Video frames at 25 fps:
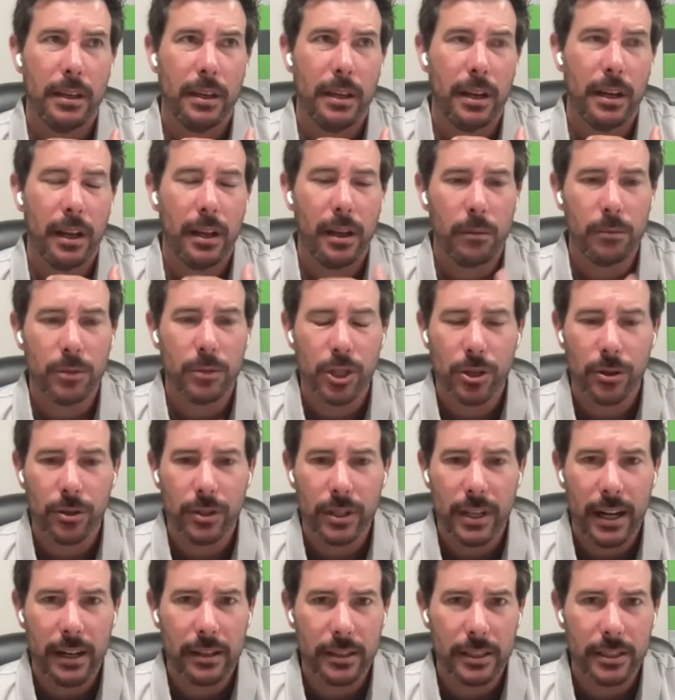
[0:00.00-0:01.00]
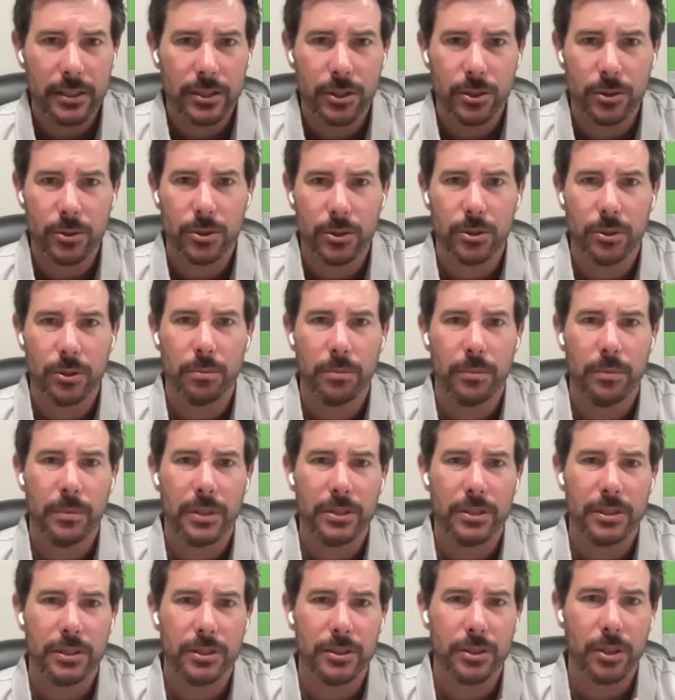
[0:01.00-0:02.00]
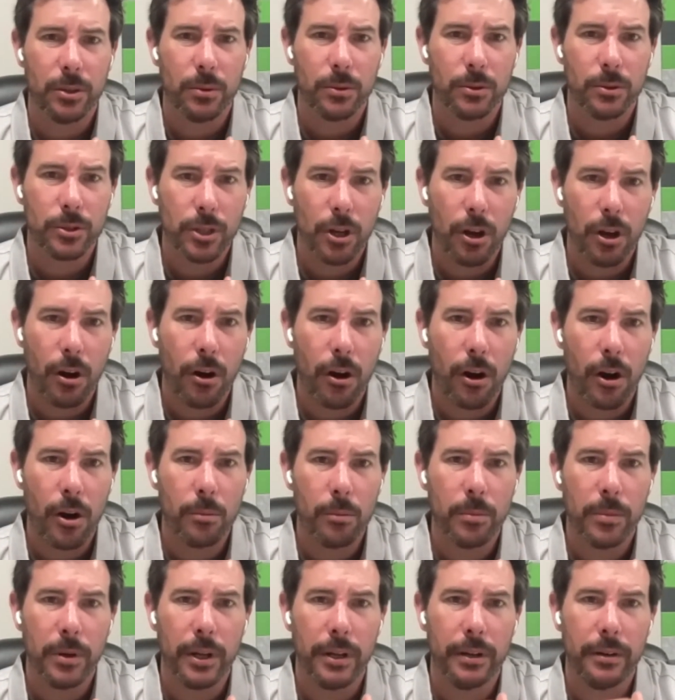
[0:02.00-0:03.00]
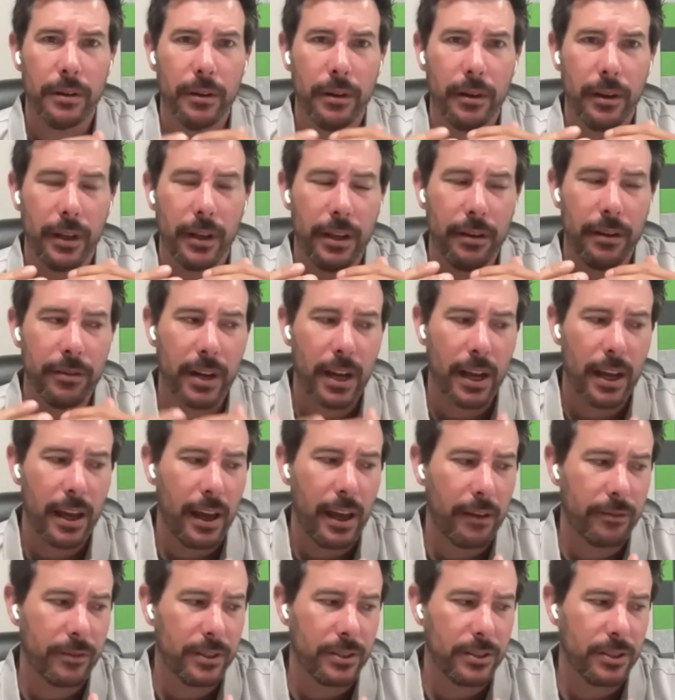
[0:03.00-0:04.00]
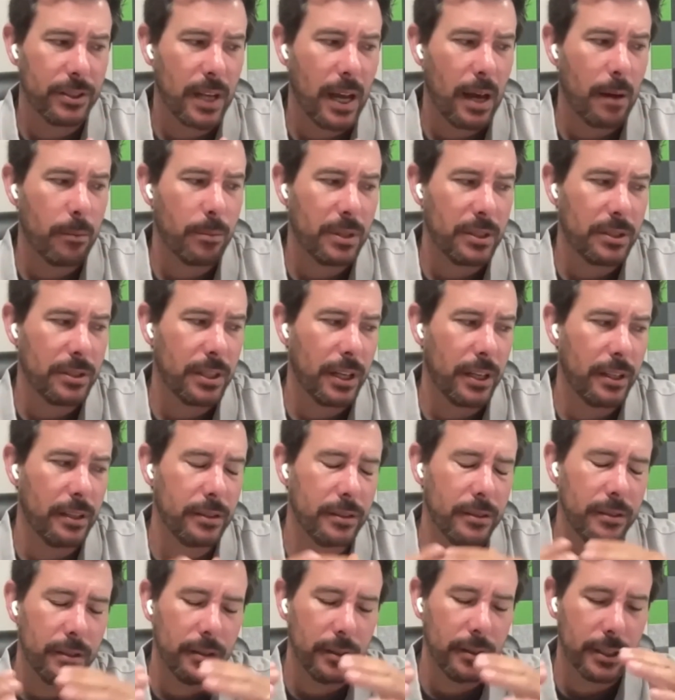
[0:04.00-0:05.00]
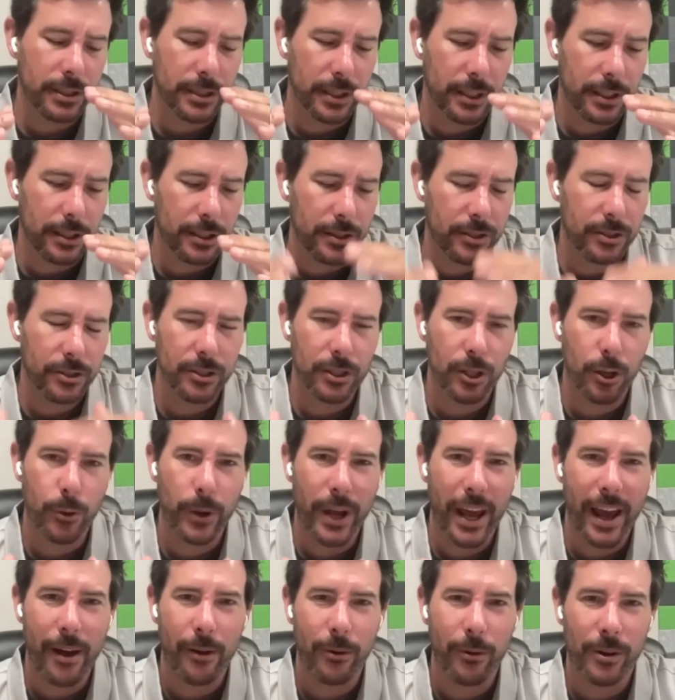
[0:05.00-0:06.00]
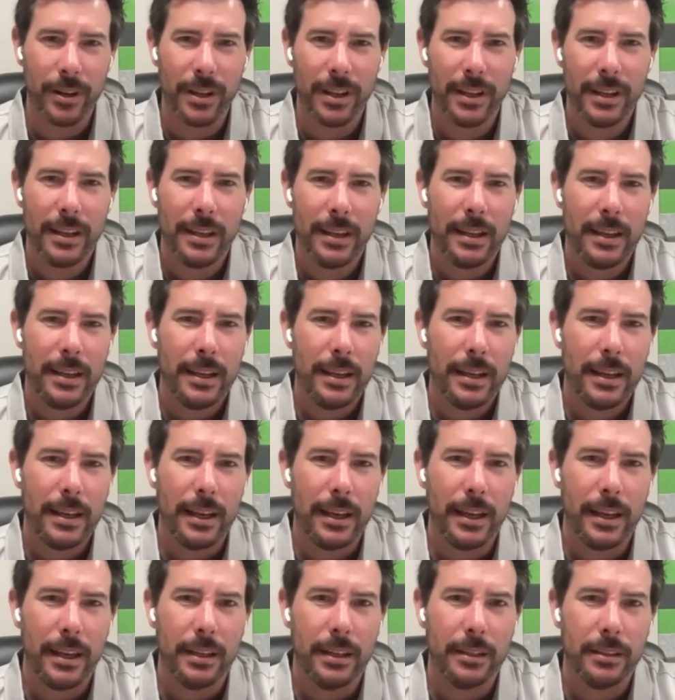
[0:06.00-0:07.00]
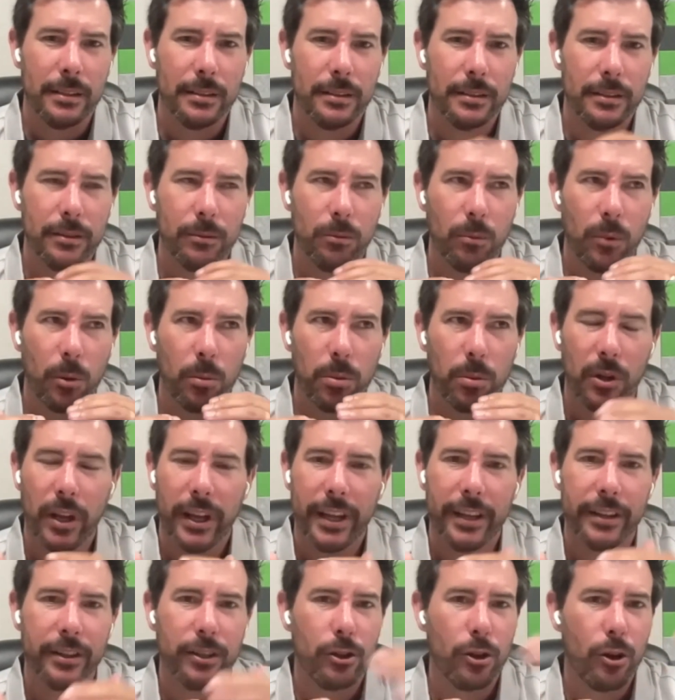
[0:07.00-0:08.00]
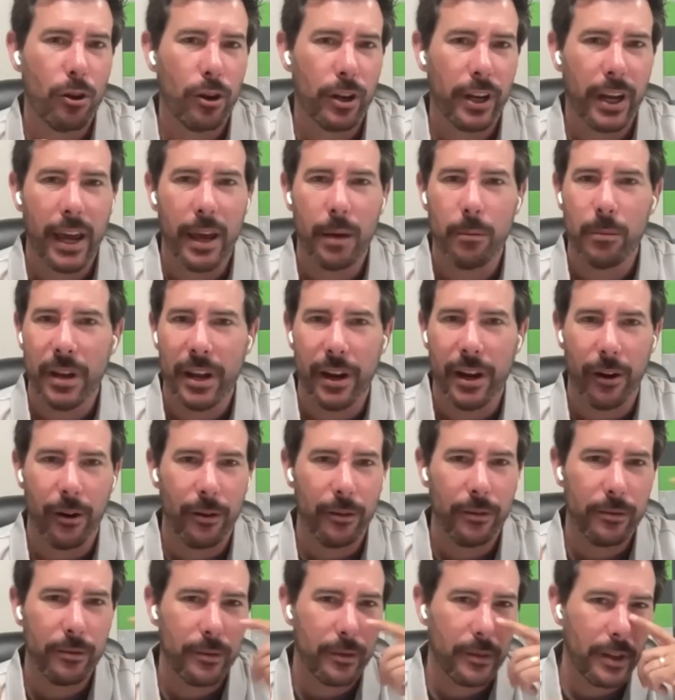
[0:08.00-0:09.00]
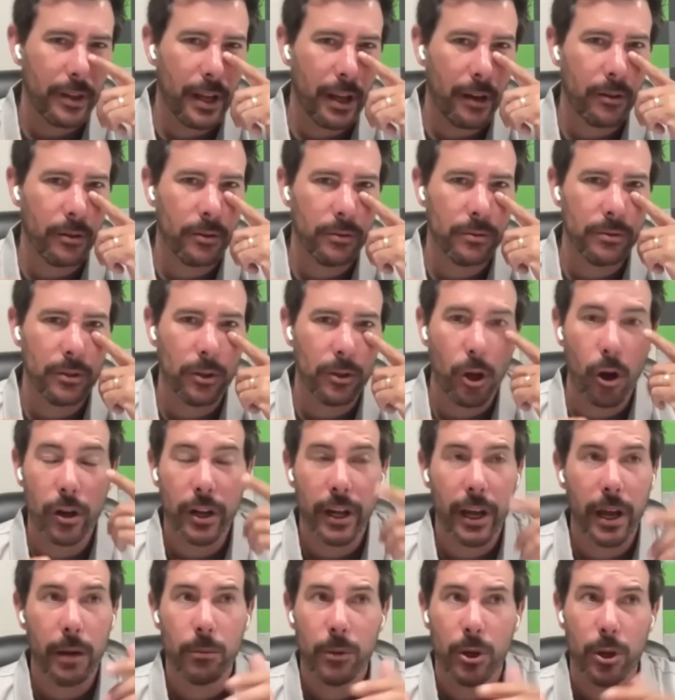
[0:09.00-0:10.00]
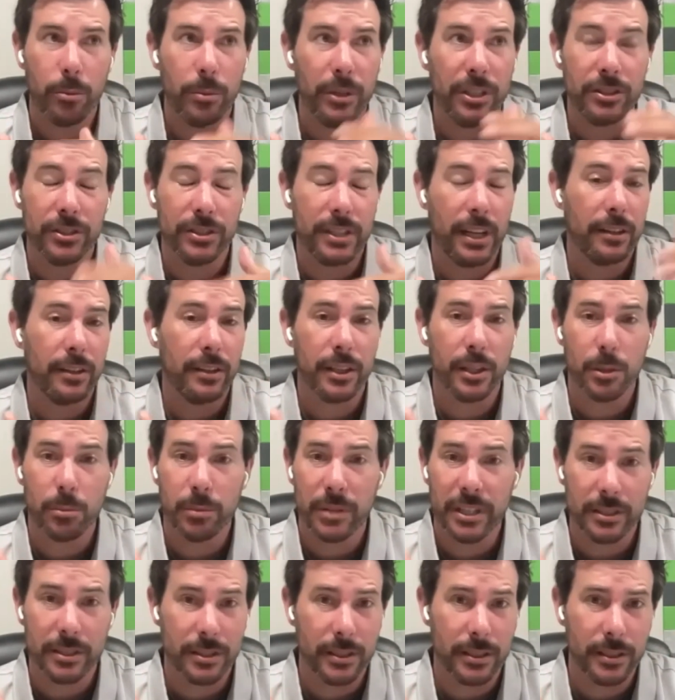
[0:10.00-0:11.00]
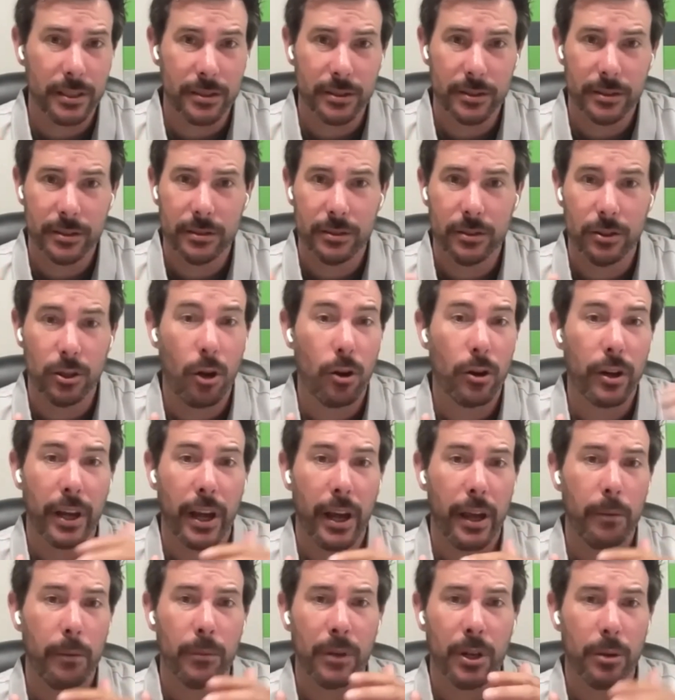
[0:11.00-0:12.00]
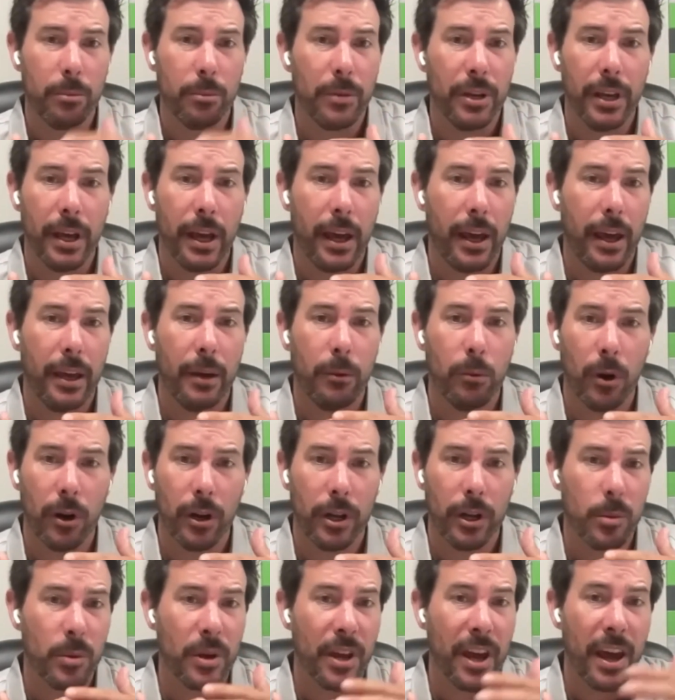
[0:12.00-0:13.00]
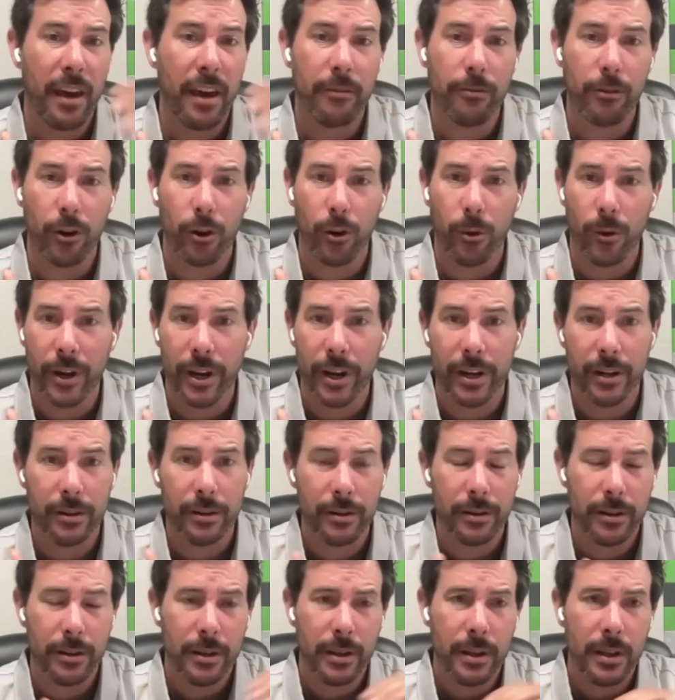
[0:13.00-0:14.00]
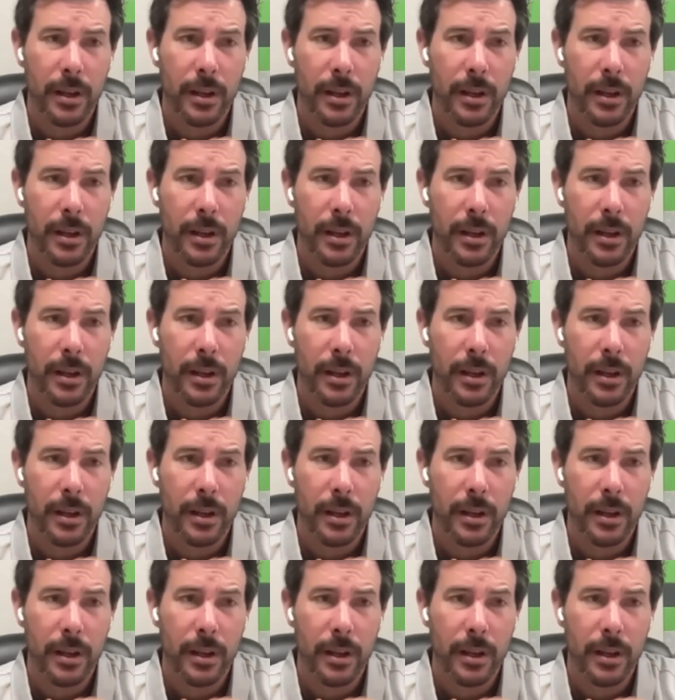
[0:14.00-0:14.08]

And I'm sure a lot of listeners or business owners are, but even I have to stop and say, listen, just slow down. And we're playing the long game here. Now, long game could be selling the business. Long game could be, hey, we're going to be evergreen.